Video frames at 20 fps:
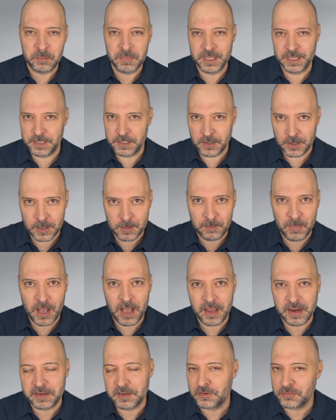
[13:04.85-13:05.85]
in our
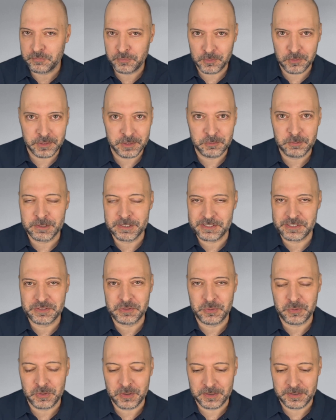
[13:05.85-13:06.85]
mind fully
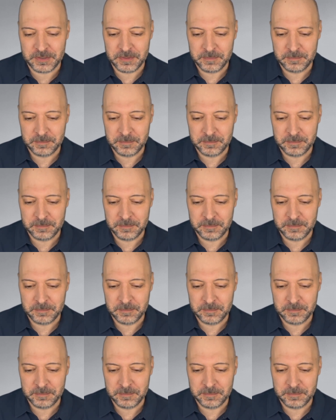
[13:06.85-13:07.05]
restored.